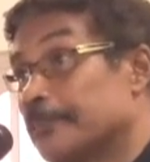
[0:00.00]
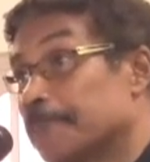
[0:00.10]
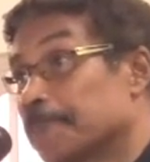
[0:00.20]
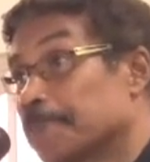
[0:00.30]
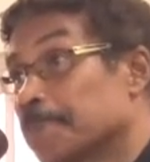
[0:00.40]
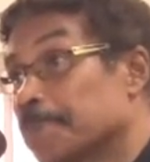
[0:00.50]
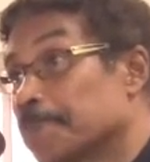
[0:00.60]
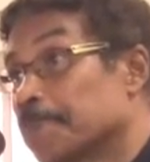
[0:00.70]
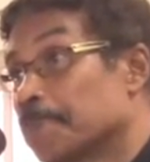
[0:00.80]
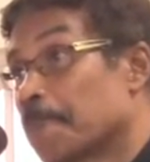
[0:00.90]

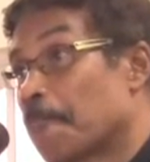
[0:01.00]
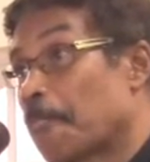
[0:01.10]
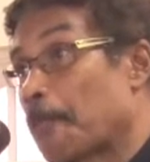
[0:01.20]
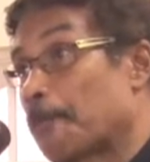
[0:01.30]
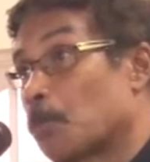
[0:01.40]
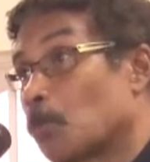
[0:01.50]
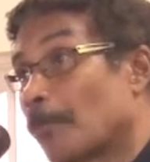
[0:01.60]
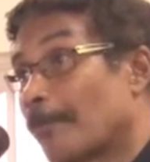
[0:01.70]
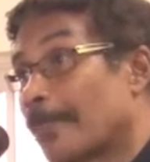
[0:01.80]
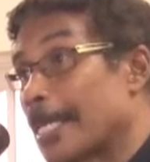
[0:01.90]
Nobody speaks.